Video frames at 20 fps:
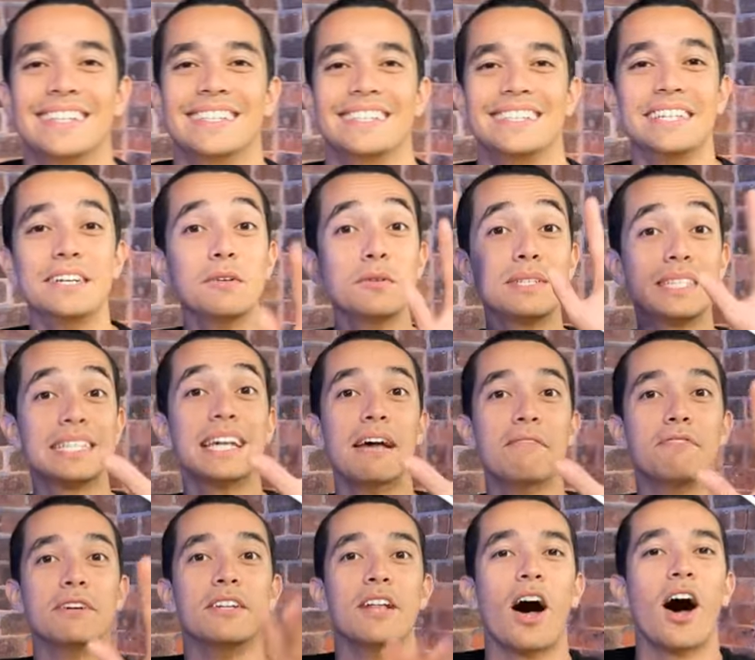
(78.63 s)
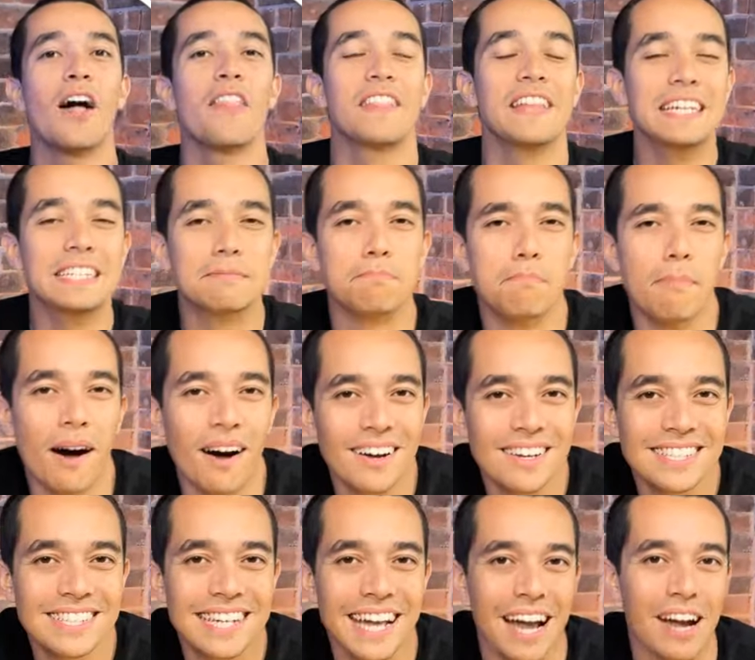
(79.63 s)
Deal 7 are these
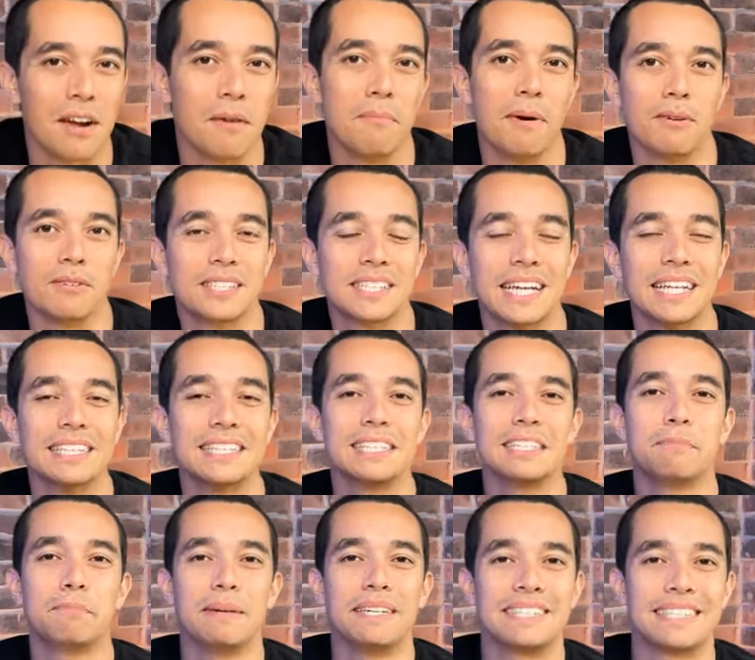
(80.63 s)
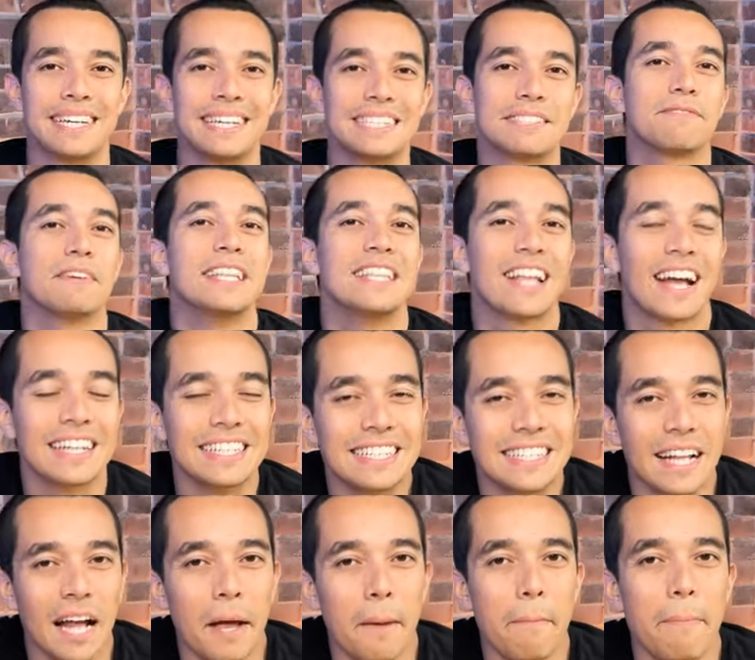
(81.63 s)
Mars Caramel Centres biscuits for
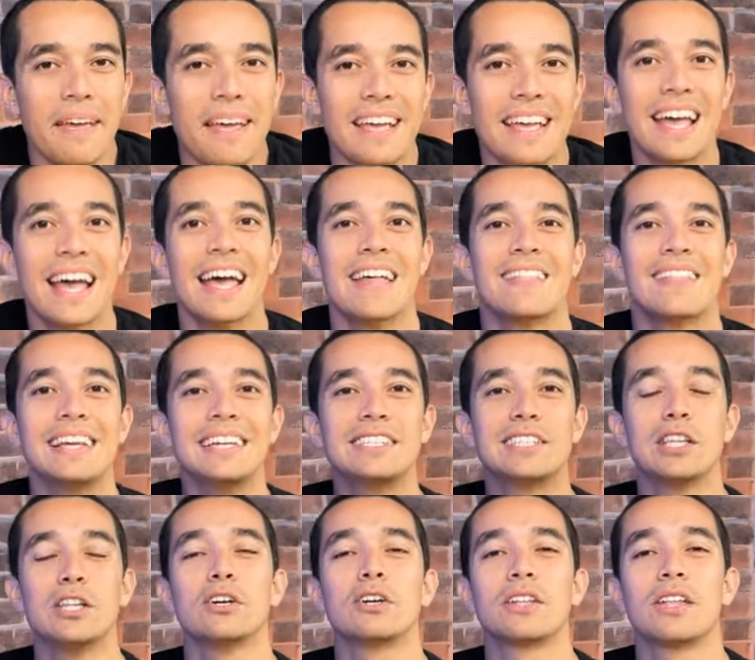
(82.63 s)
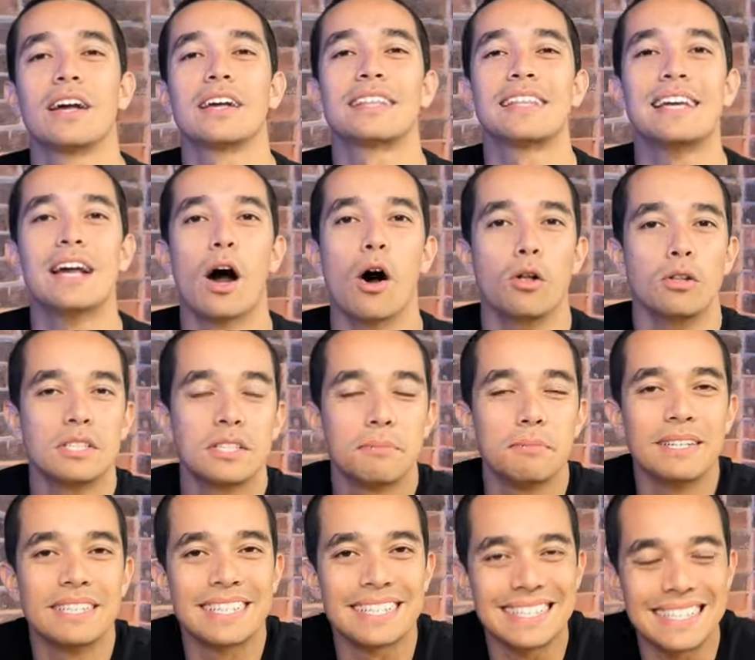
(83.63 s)
99p. These look like the
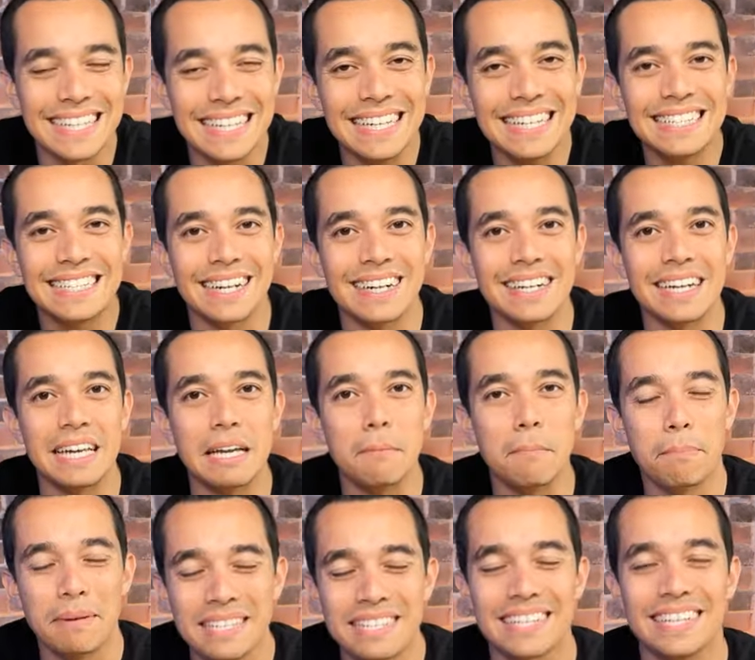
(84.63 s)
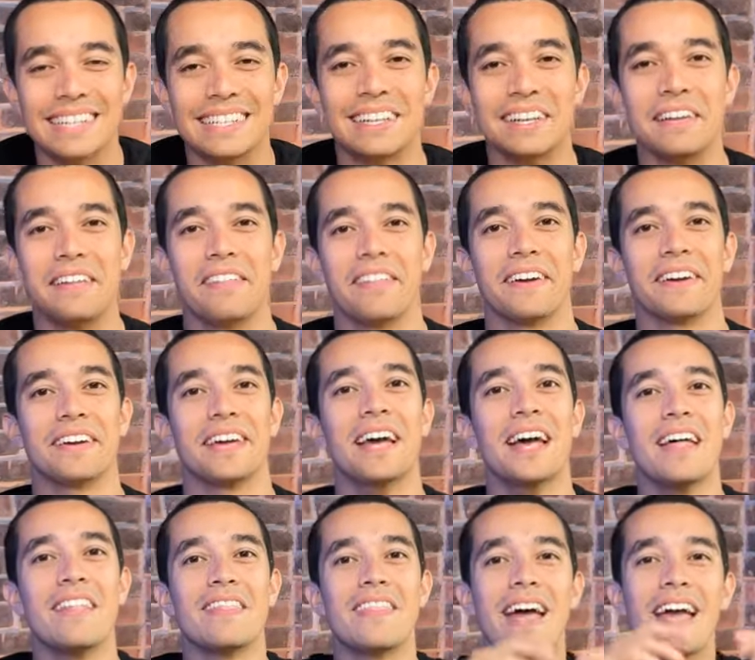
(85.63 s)
ultimate tea dunking biscuit, don't you think?
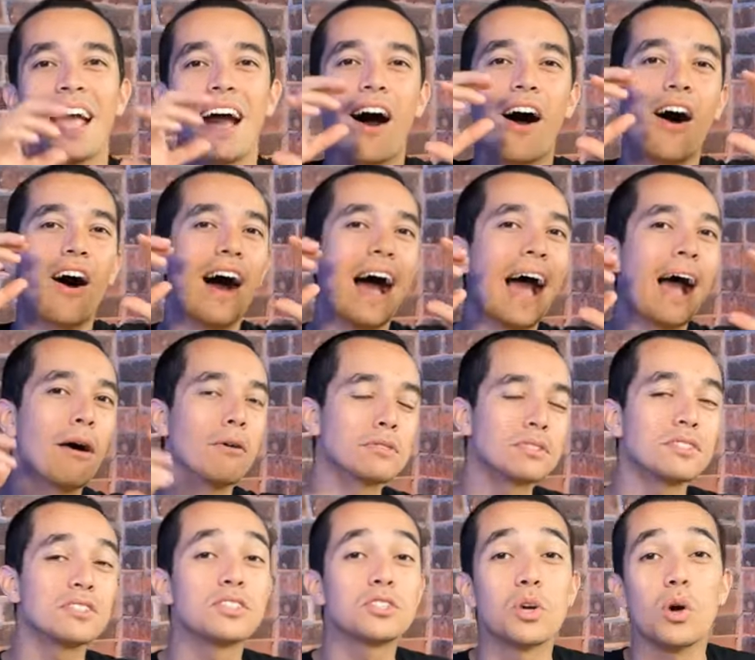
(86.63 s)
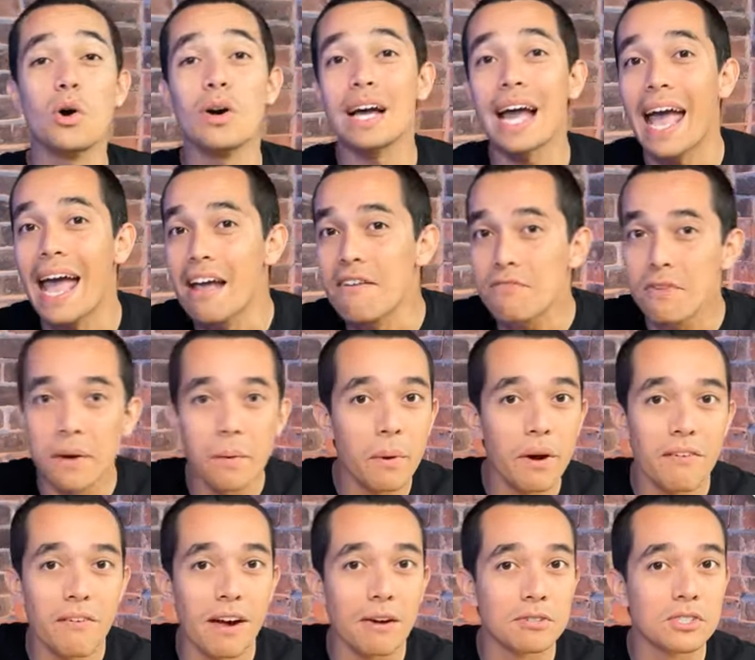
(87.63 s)
They are out of stock
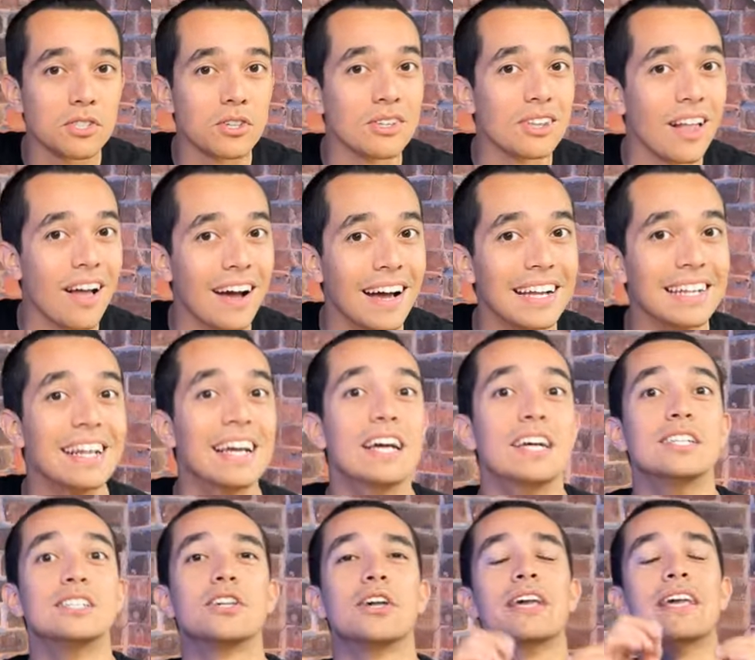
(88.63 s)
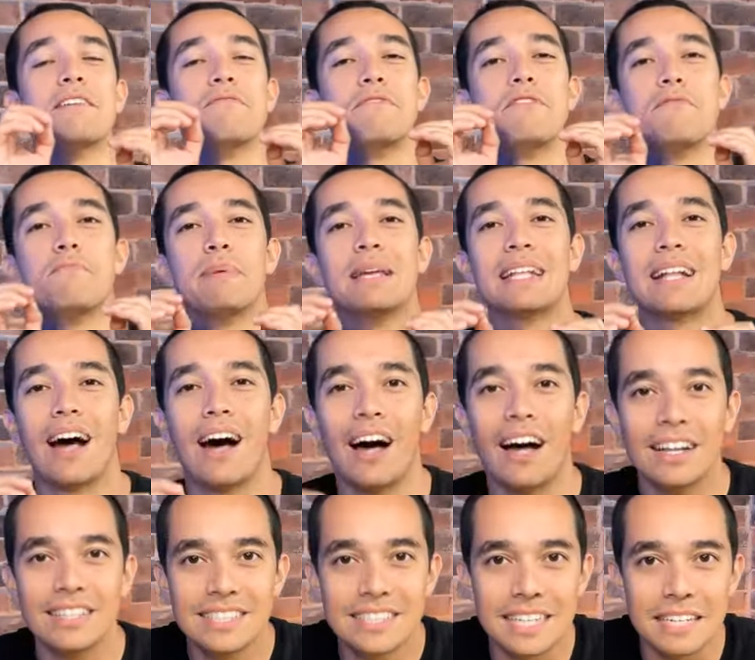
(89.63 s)
everywhere else online, so if you've been
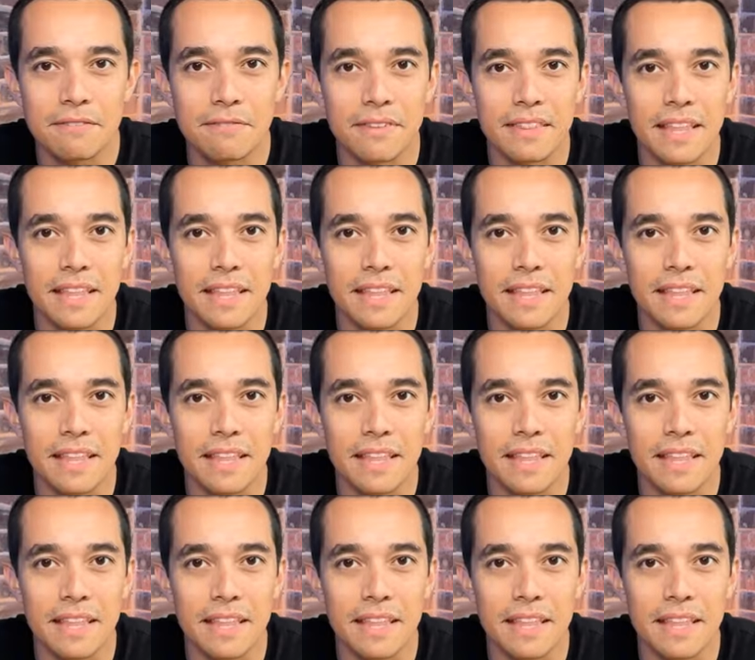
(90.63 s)
hunting for